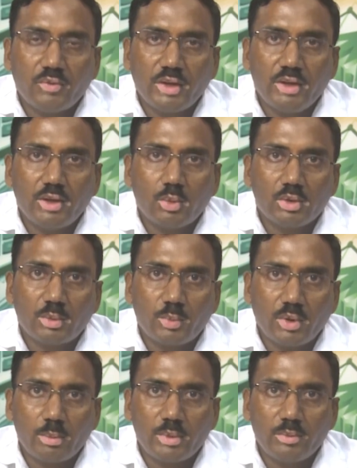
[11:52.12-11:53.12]
find out the
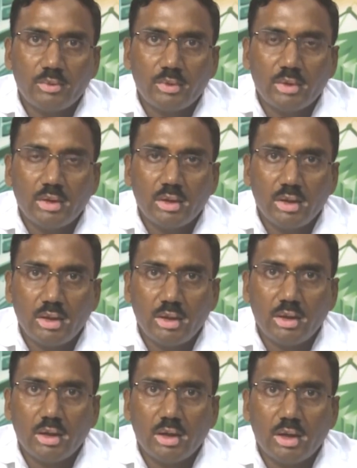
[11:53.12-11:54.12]
problems,
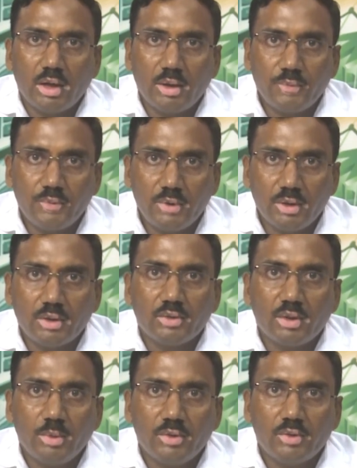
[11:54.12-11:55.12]
and after
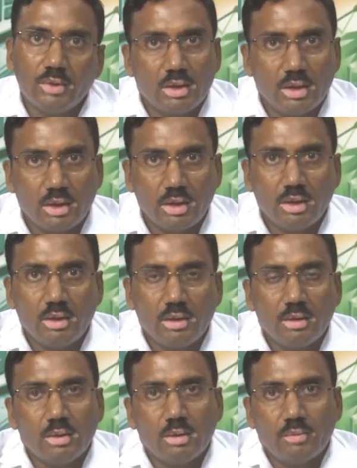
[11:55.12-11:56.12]
service
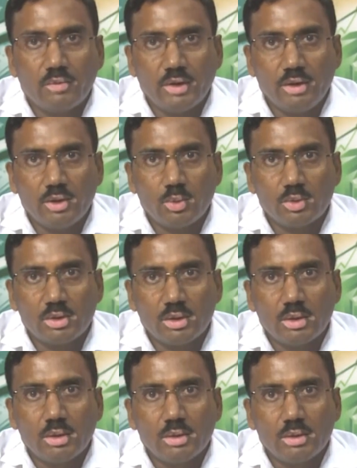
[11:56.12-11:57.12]
again find out
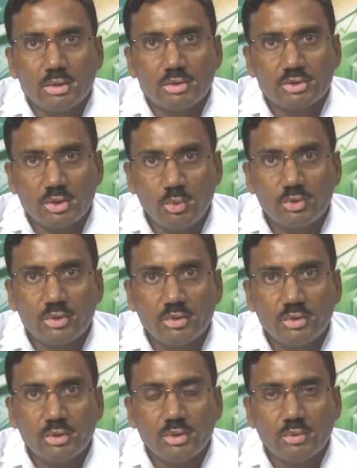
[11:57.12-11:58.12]
the
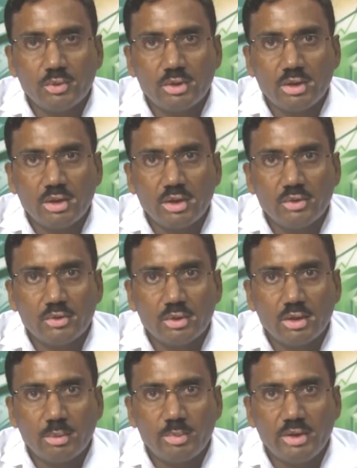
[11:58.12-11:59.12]
solutions, whether it is
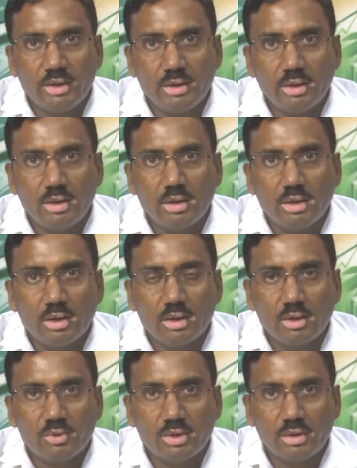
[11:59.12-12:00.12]
updated
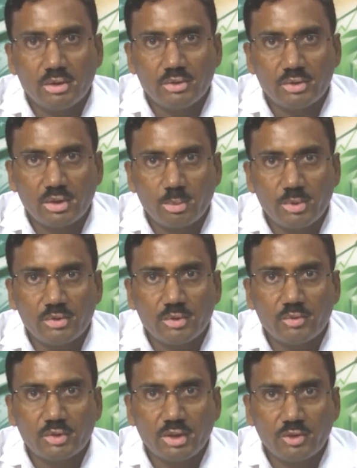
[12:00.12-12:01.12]
or whether it is service
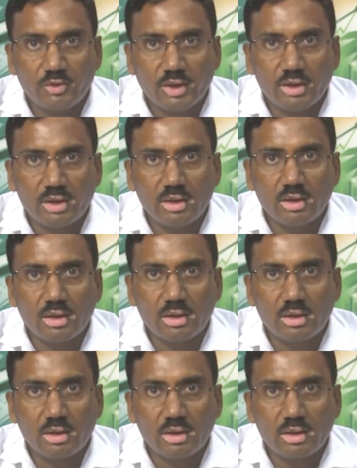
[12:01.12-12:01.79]
satisfactory or